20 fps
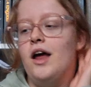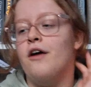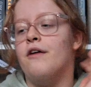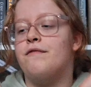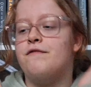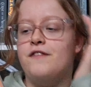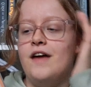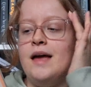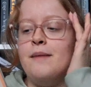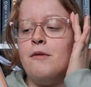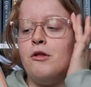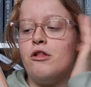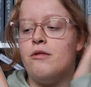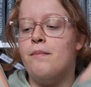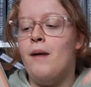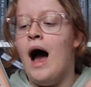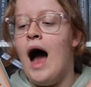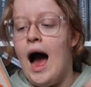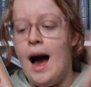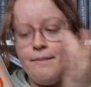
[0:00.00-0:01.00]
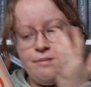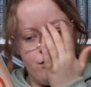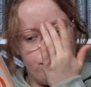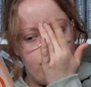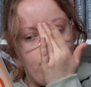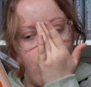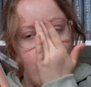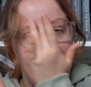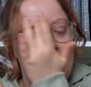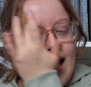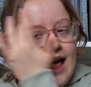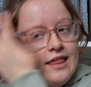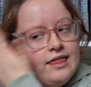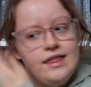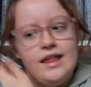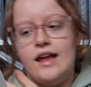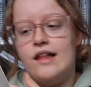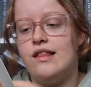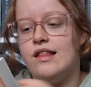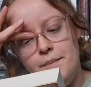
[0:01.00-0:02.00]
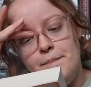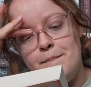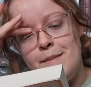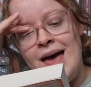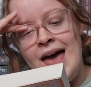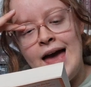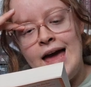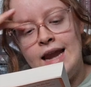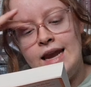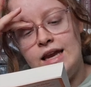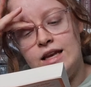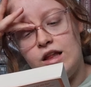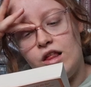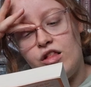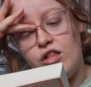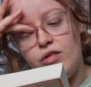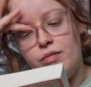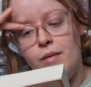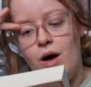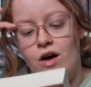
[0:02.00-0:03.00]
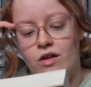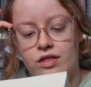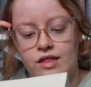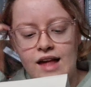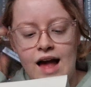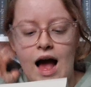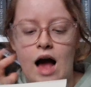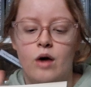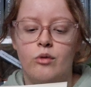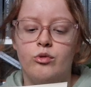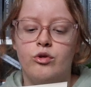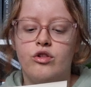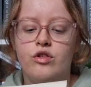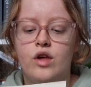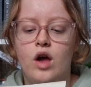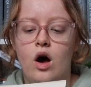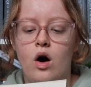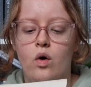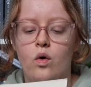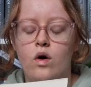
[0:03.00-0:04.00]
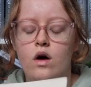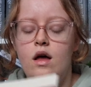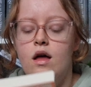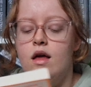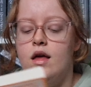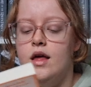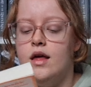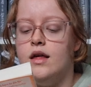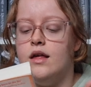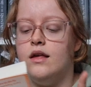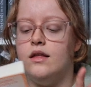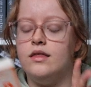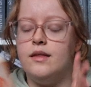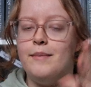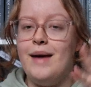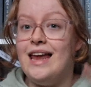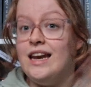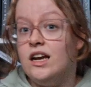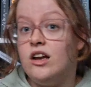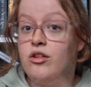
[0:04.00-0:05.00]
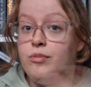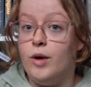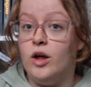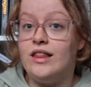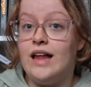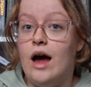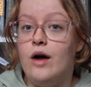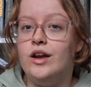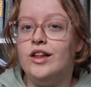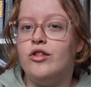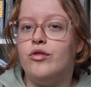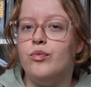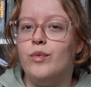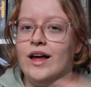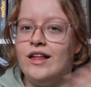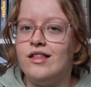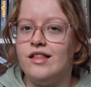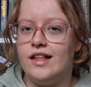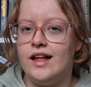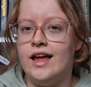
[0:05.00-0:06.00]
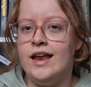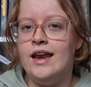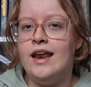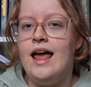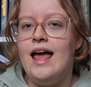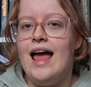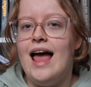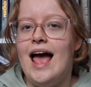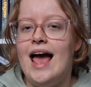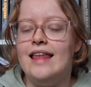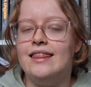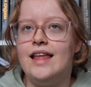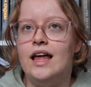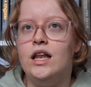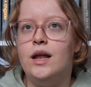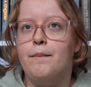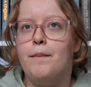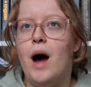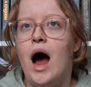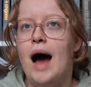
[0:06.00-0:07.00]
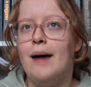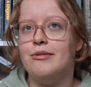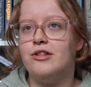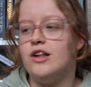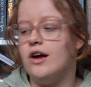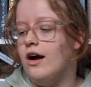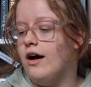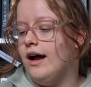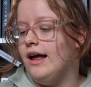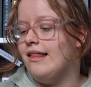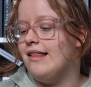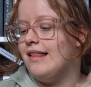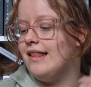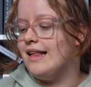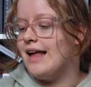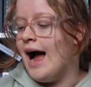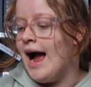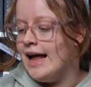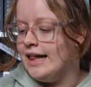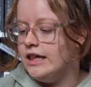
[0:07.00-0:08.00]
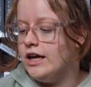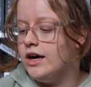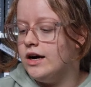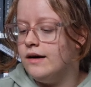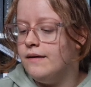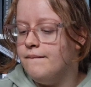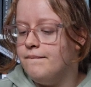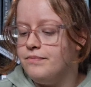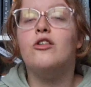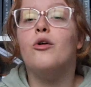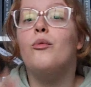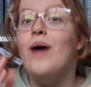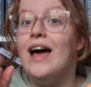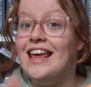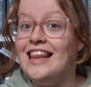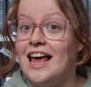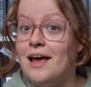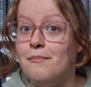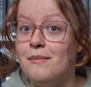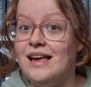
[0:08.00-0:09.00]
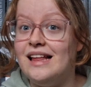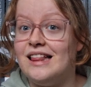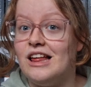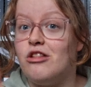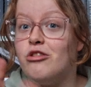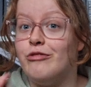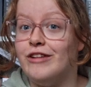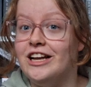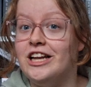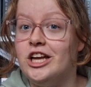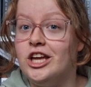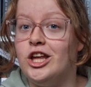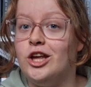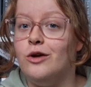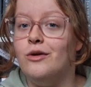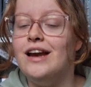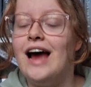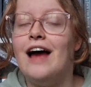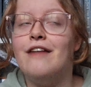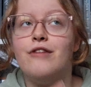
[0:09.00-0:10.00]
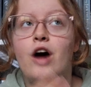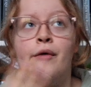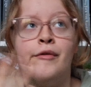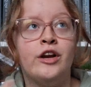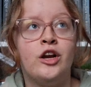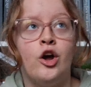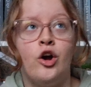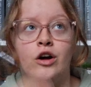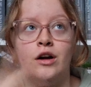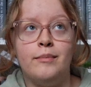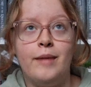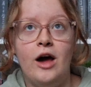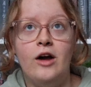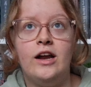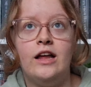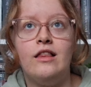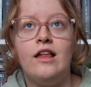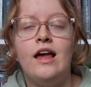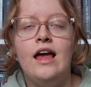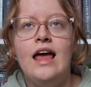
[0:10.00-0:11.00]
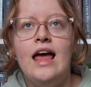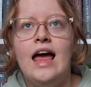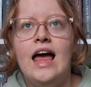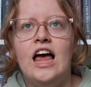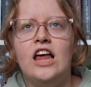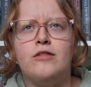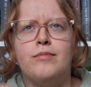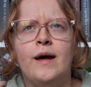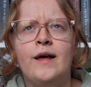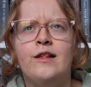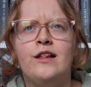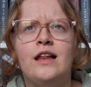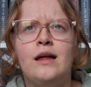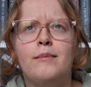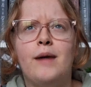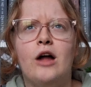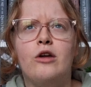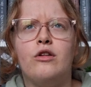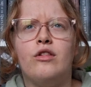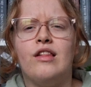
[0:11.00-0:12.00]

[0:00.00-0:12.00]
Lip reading: a famous pop star and this man in the small town. So the man in the small town, it's Weston, and then the pop star is Skylar. The way they meet is really cute. I've already heard about it. It's basically about